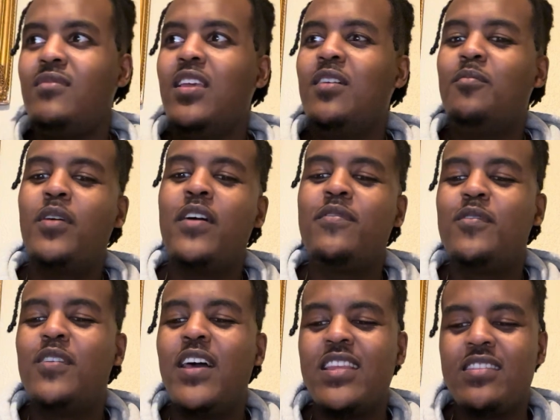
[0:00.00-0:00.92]
But I
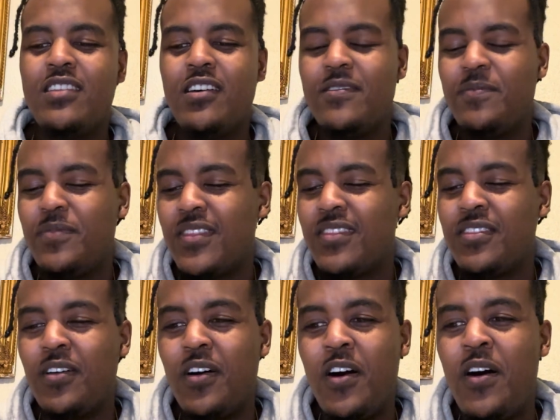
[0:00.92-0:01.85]
feel like the
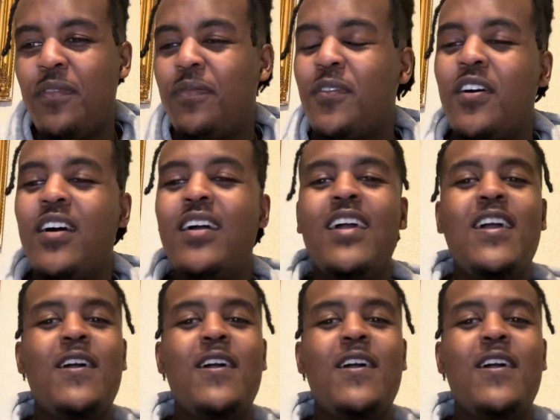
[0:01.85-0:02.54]
offer,